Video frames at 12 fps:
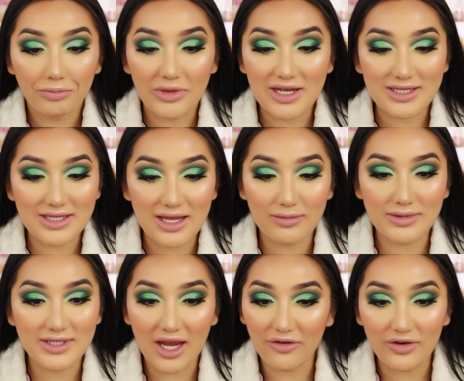This lip
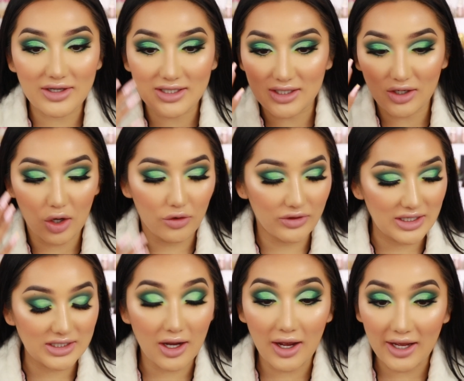definitely doesn't go with
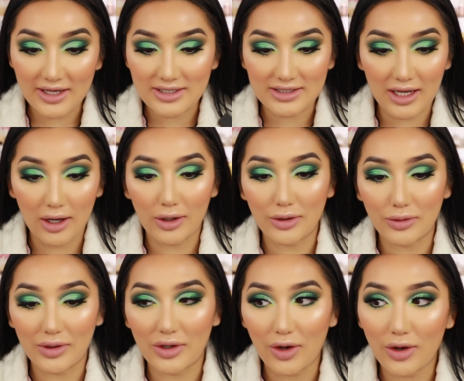these eyes, so
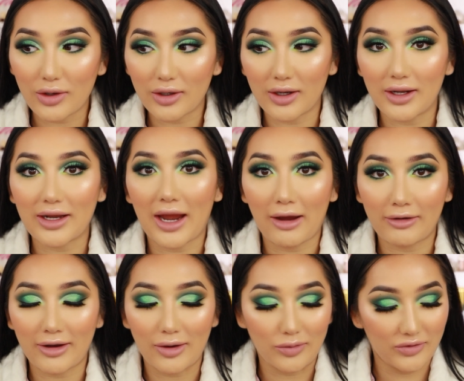we're not going to
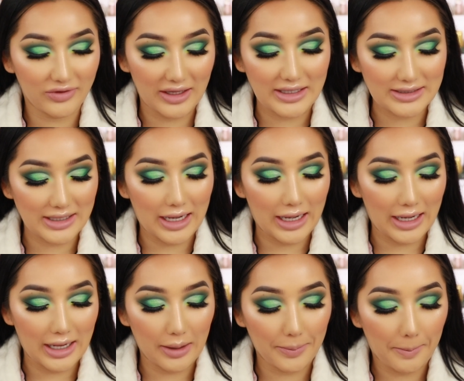carry on with this
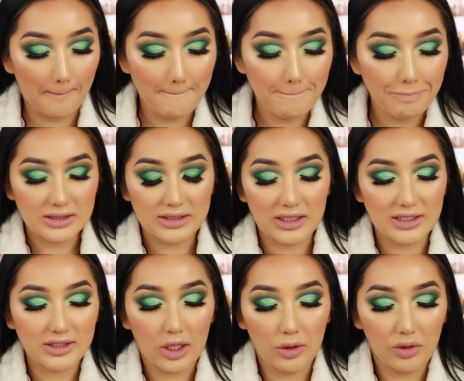lip. So
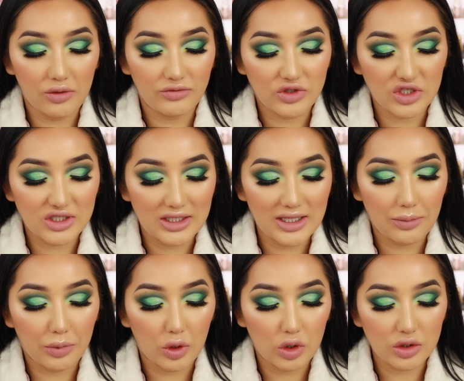let's go in with just a
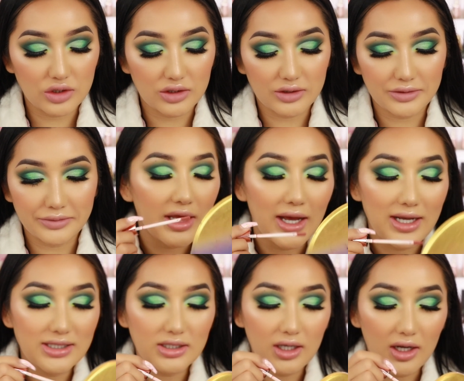lip gloss. It
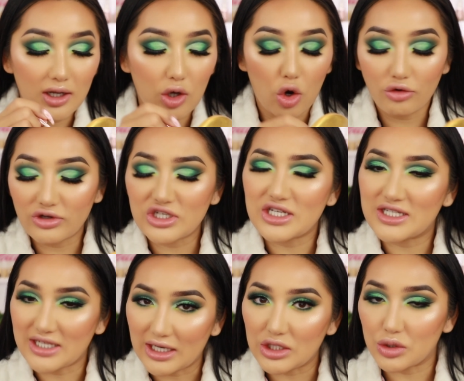has kind of an orangey
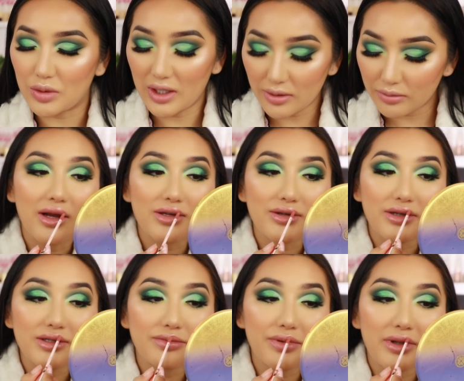scent to it. I
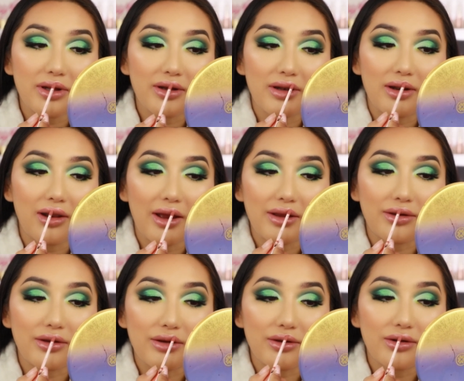tried to put like a light
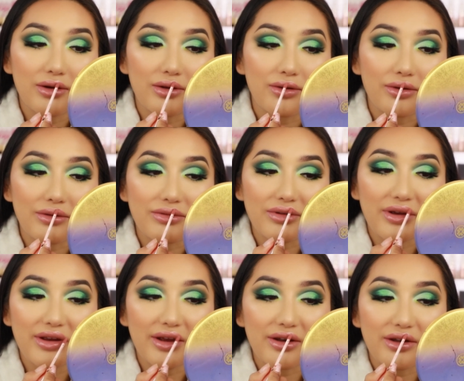nude on the
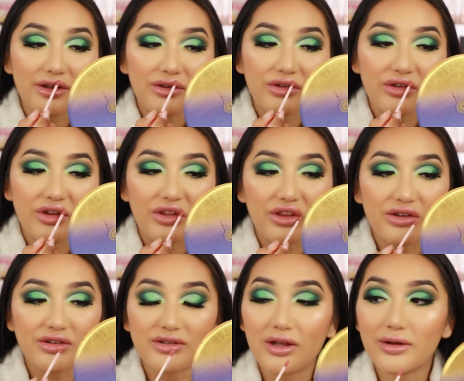website and literally
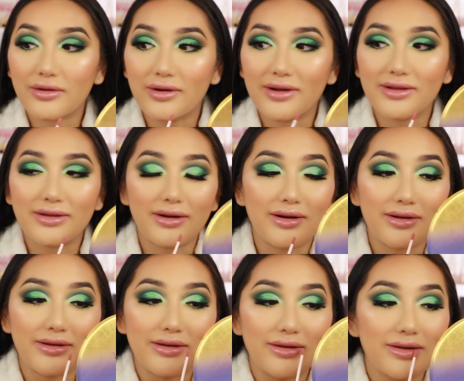this is like quite a dark
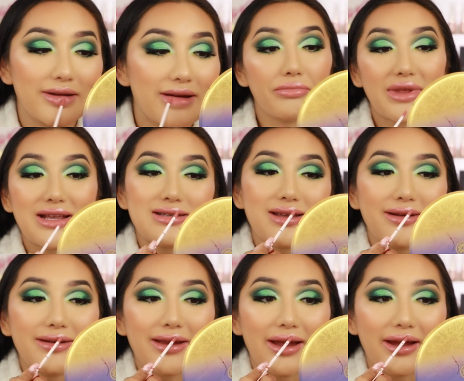nude. It's
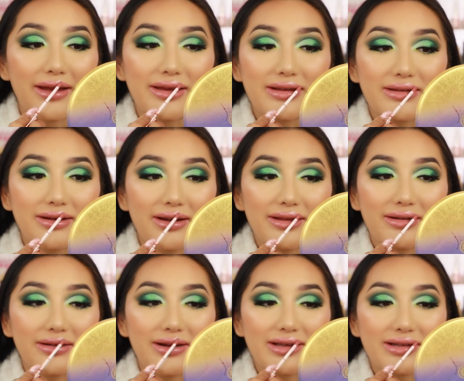okay, it's not like the
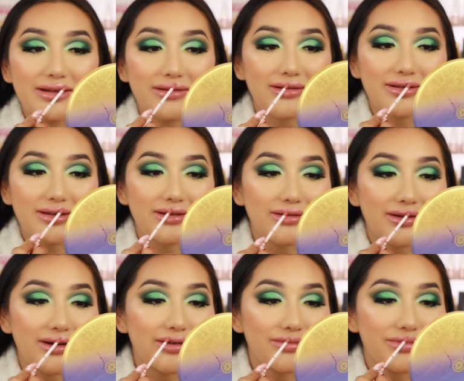worst lip gloss in the
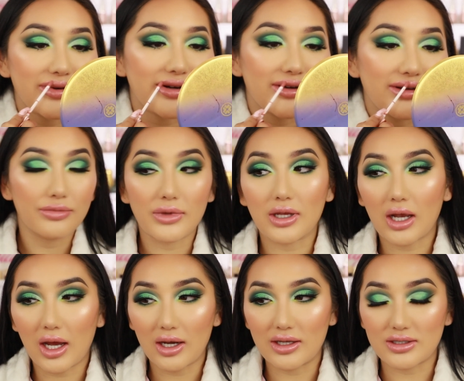world, but the
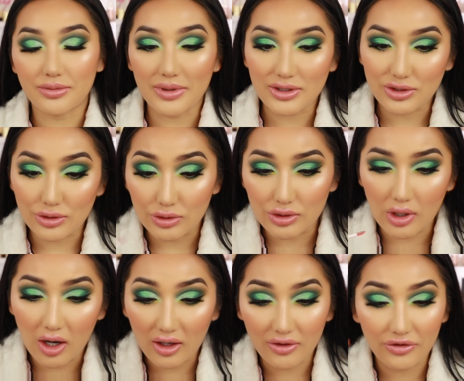colour is a bit too
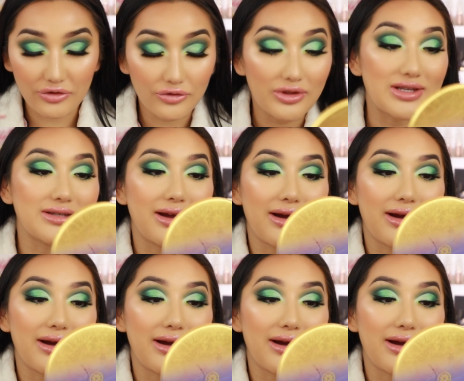dark I think for this